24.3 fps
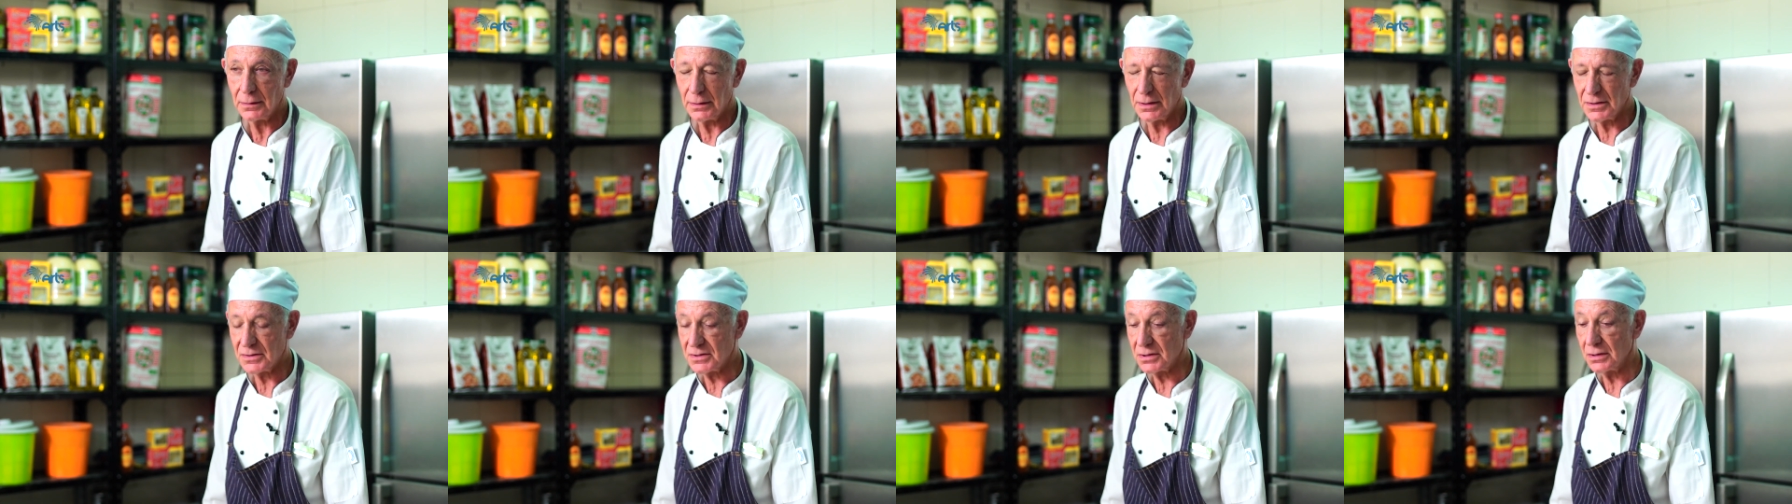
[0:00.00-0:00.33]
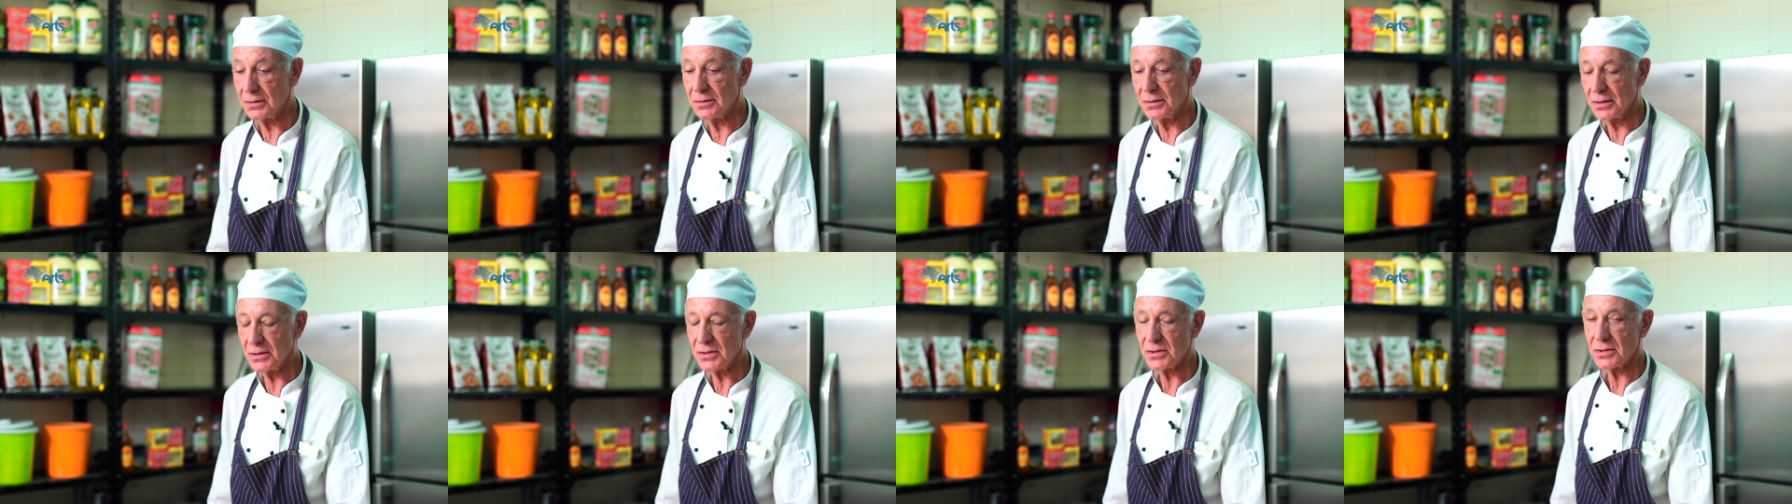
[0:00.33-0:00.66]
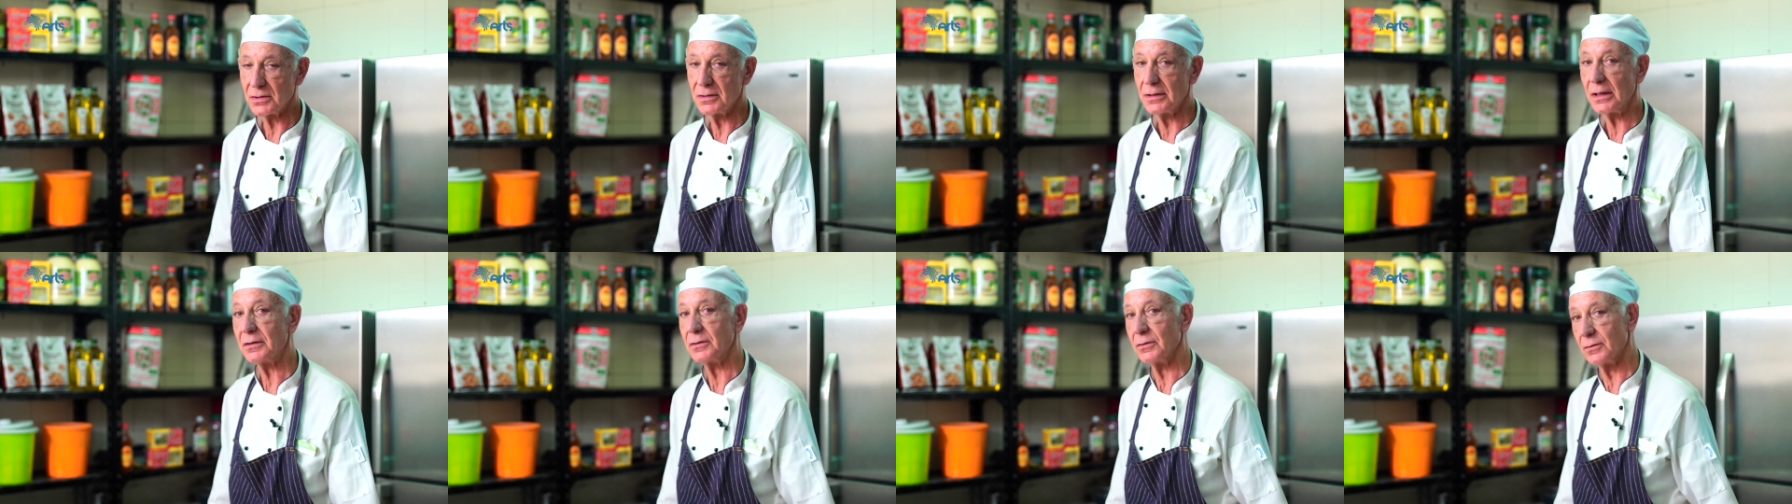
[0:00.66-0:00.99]
It's a
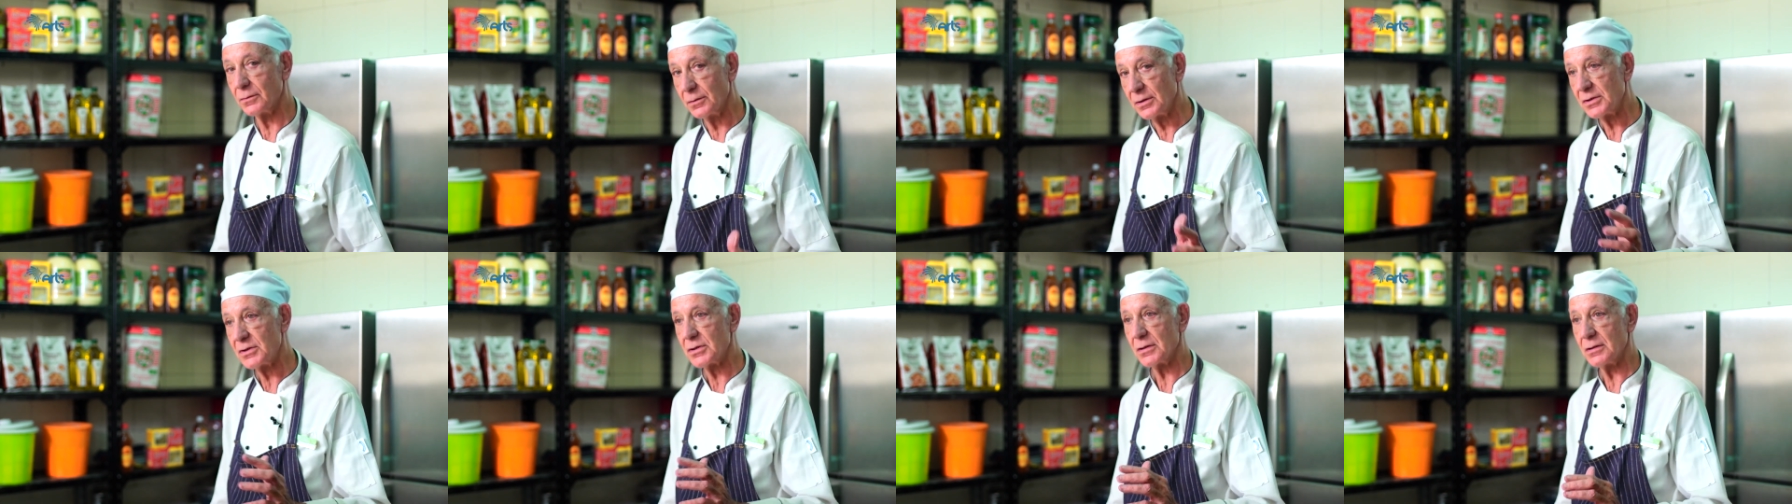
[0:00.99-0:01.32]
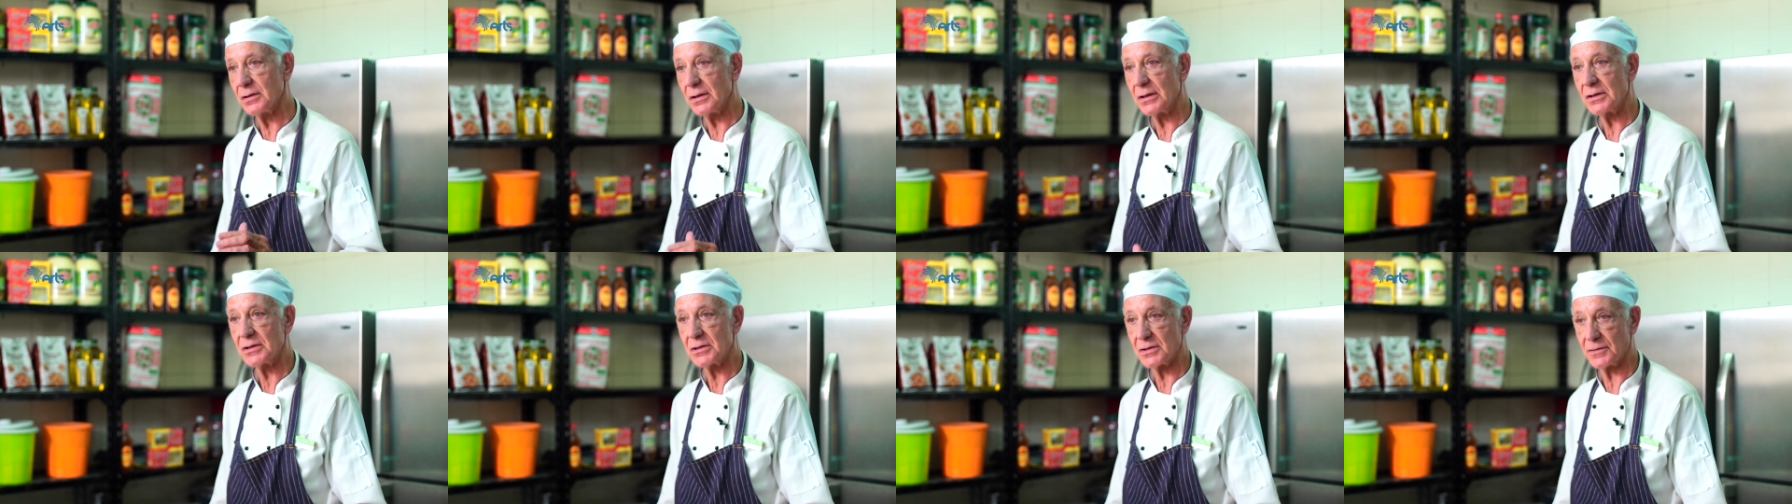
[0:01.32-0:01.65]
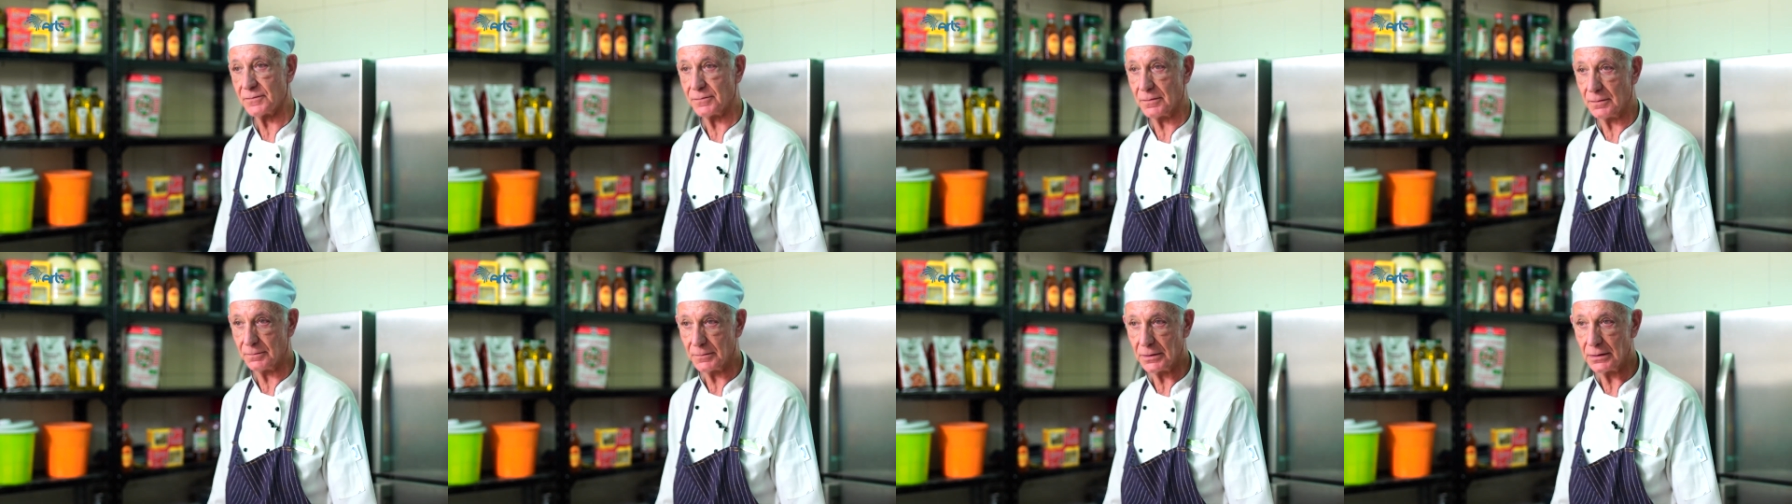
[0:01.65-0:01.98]
dish that originates
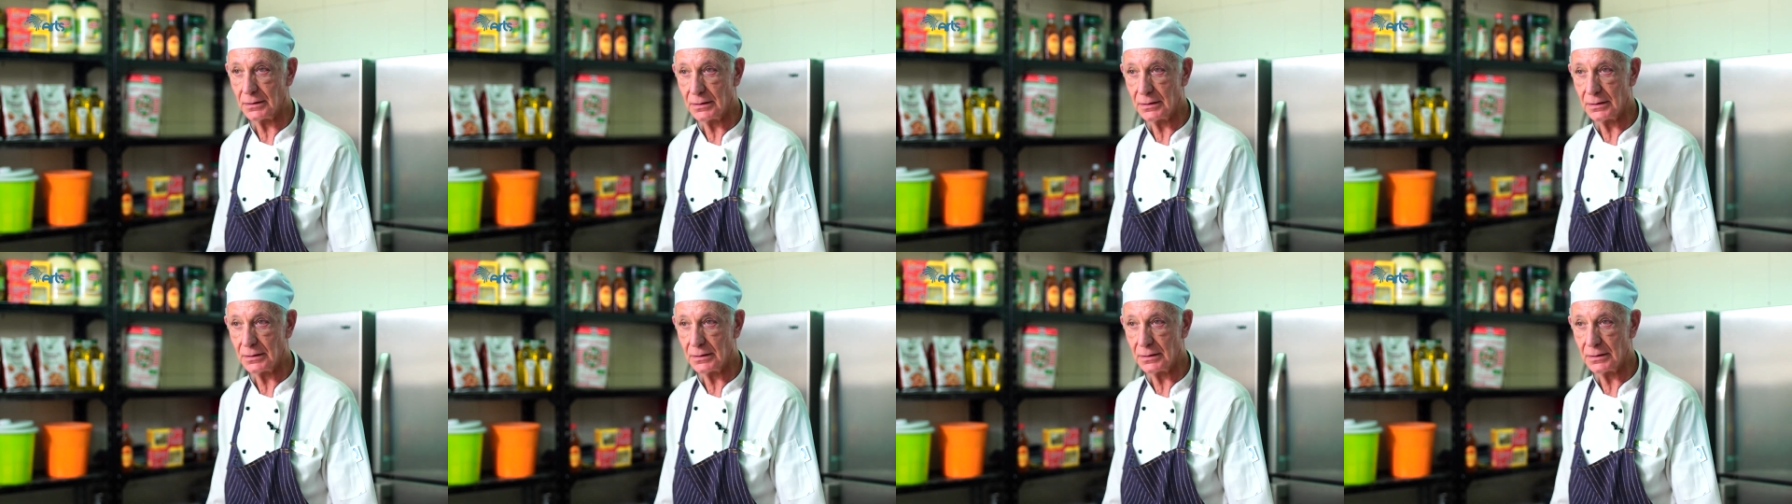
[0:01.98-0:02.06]
from